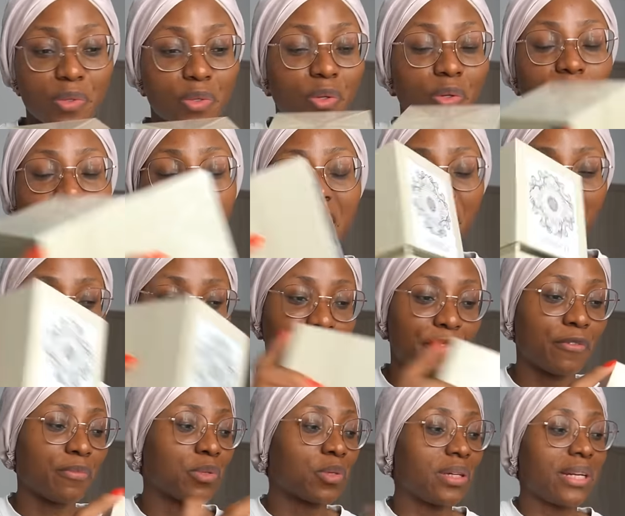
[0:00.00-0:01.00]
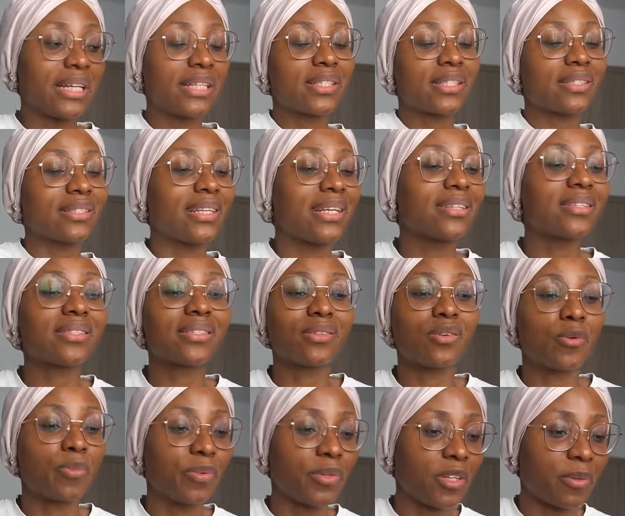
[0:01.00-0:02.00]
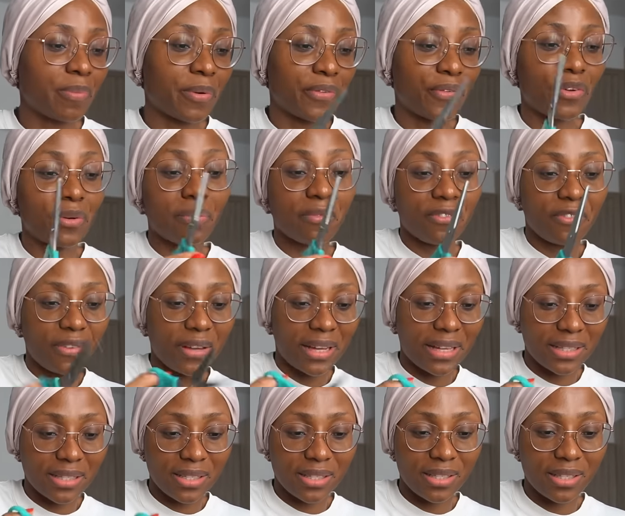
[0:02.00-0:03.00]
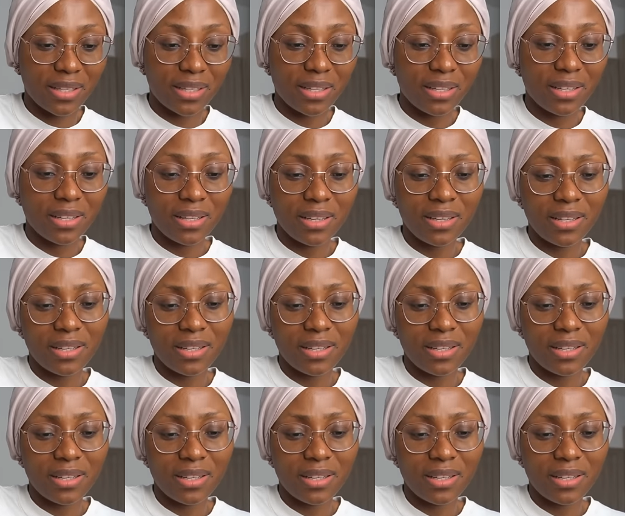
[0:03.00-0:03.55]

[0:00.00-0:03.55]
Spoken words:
So I have a perfume. So let's open the perfume first.